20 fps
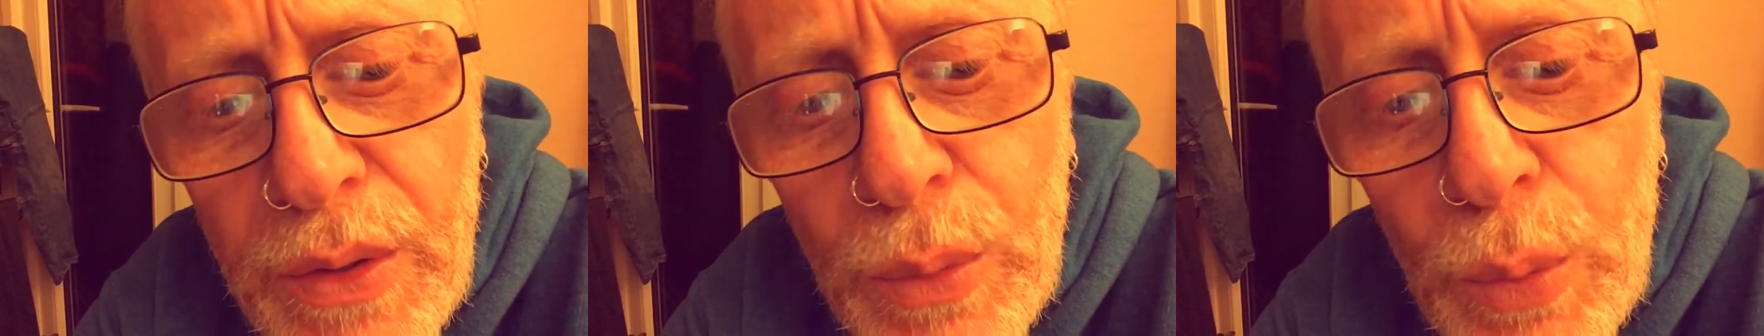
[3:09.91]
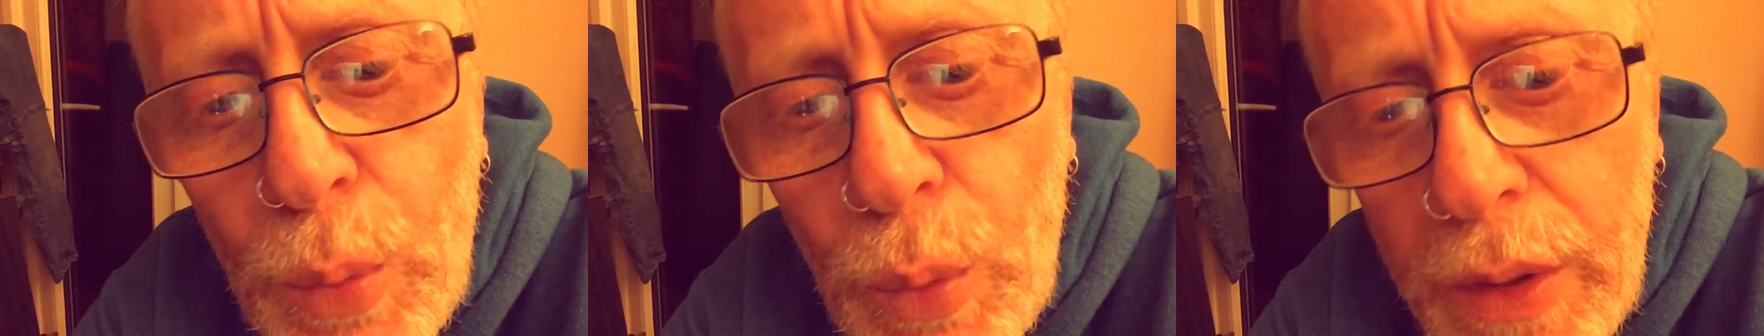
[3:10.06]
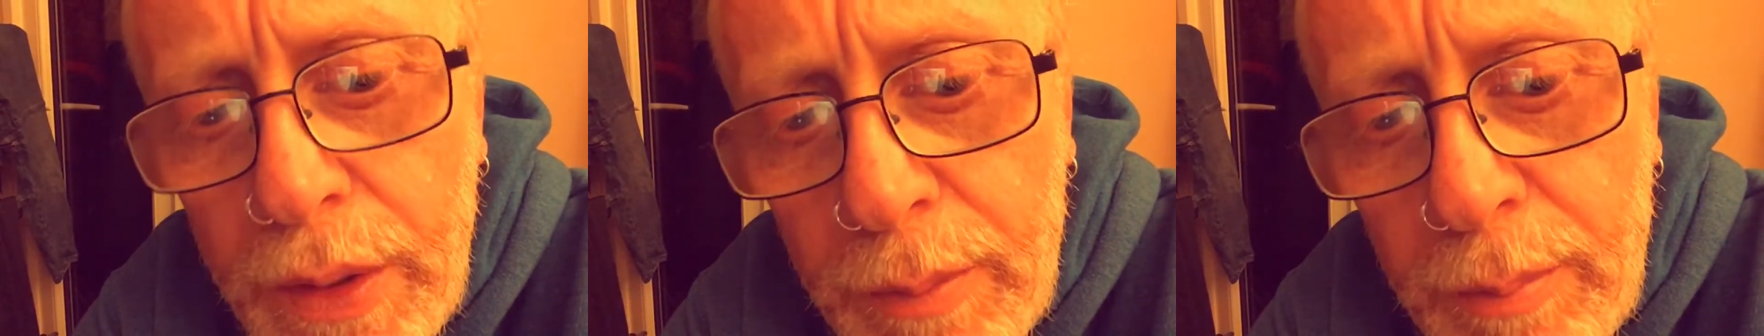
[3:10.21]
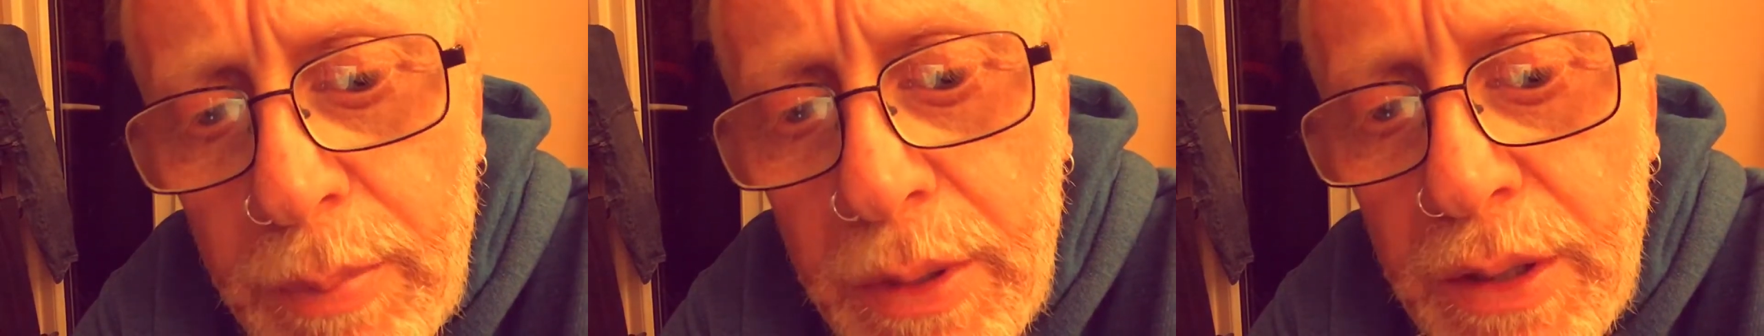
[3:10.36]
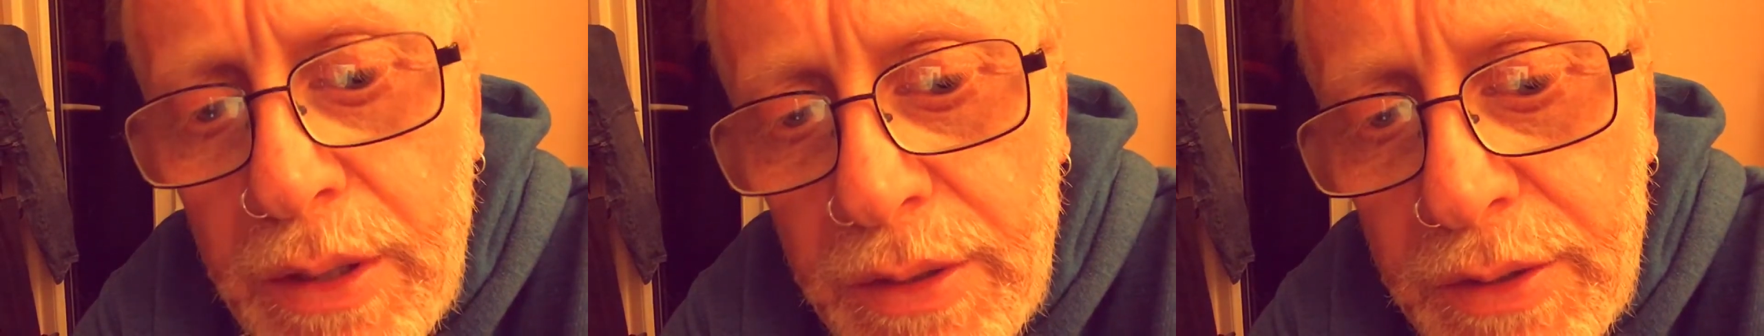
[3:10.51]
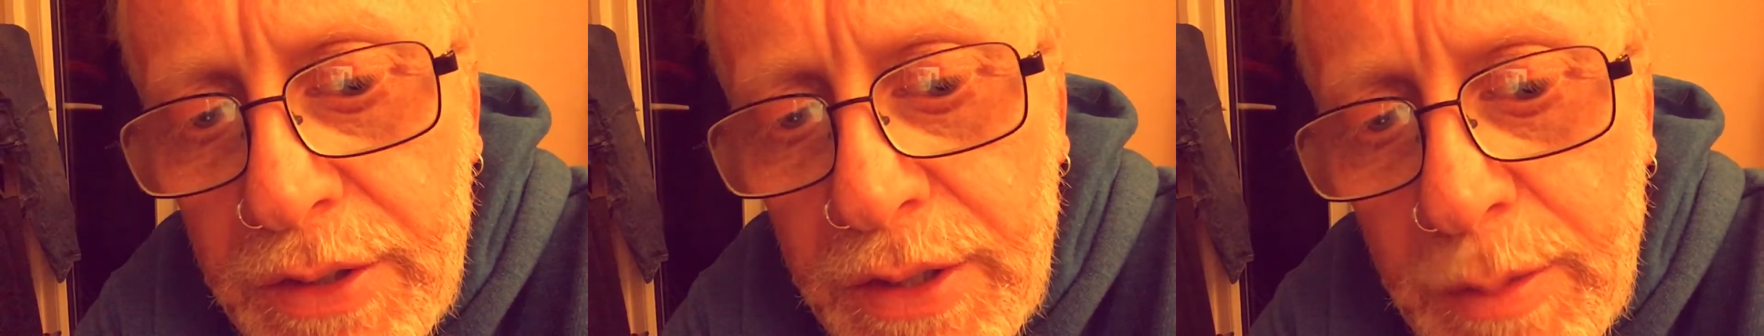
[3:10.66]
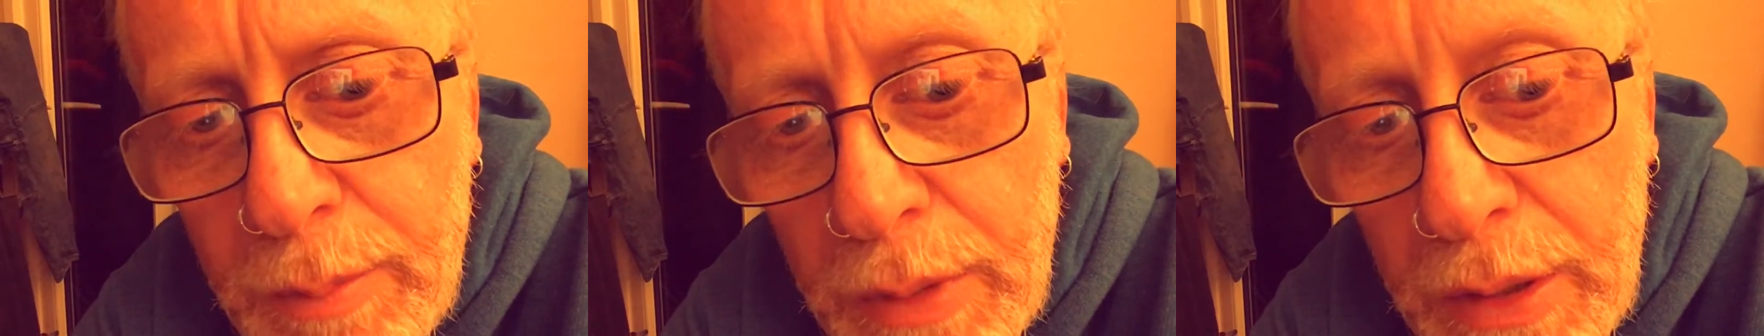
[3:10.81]
one
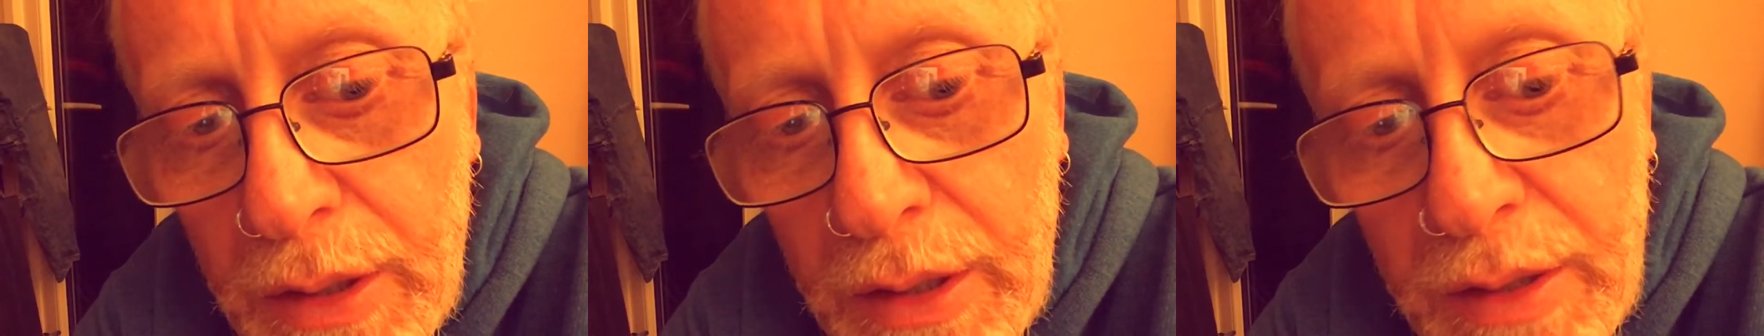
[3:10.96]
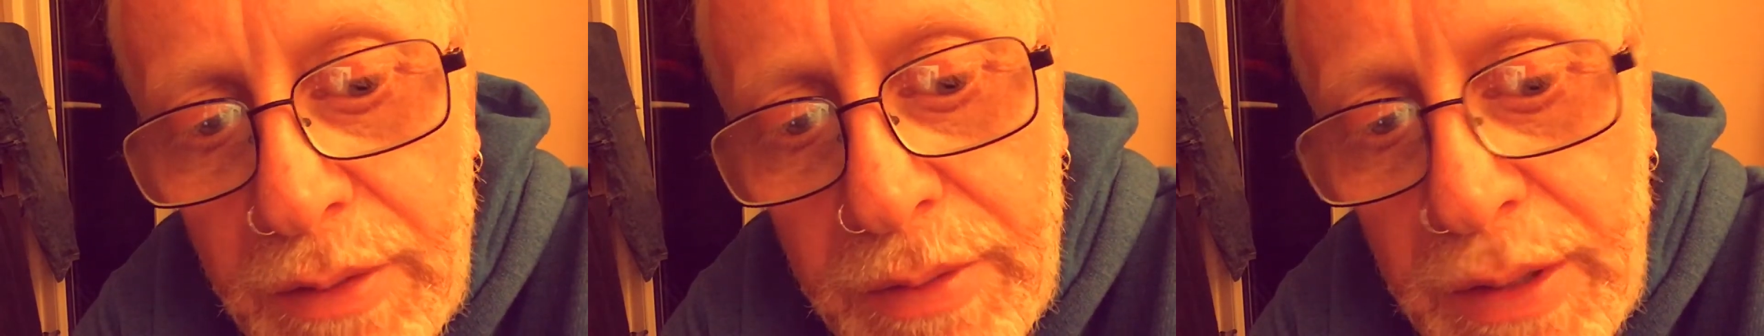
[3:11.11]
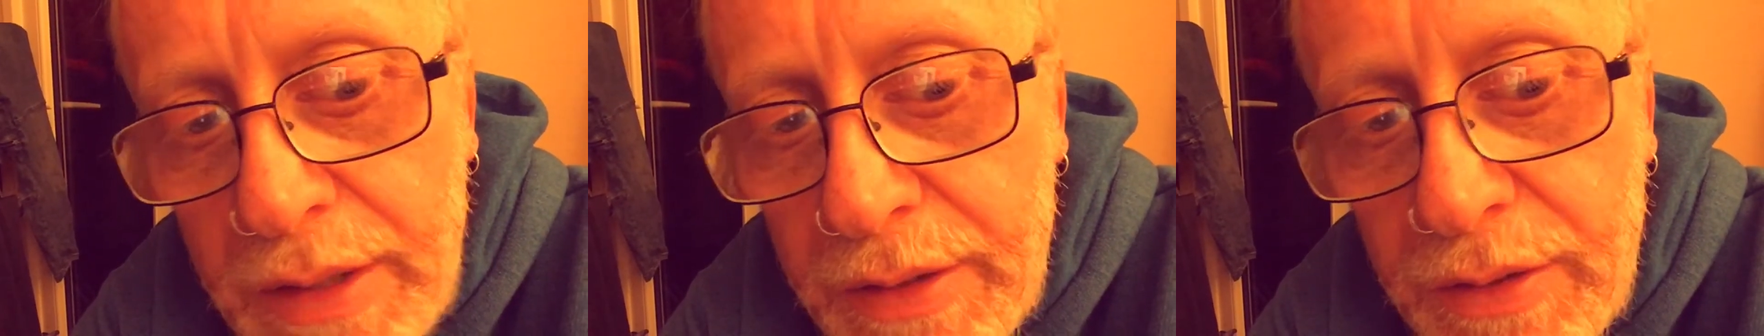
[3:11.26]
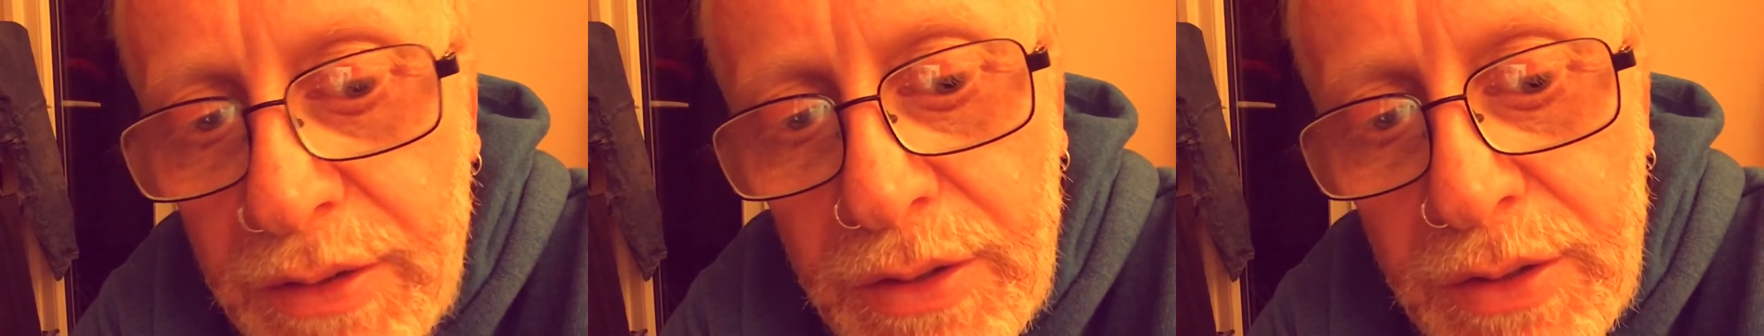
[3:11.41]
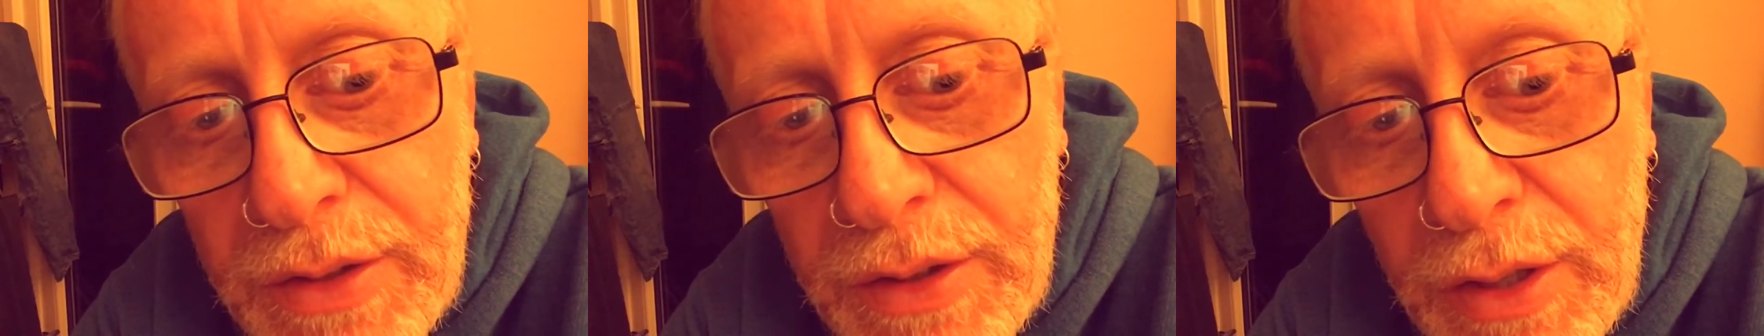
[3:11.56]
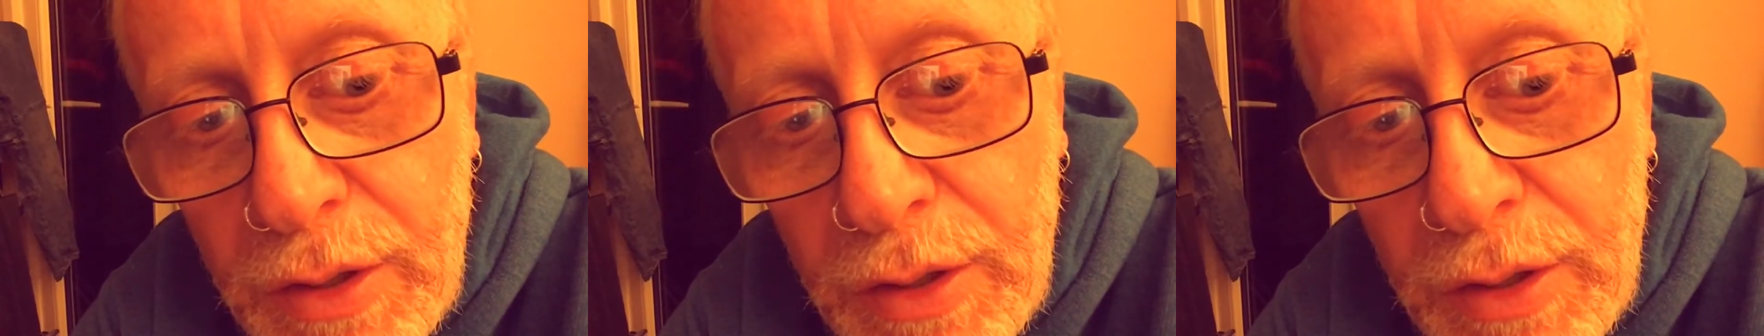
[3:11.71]
person in my life, had so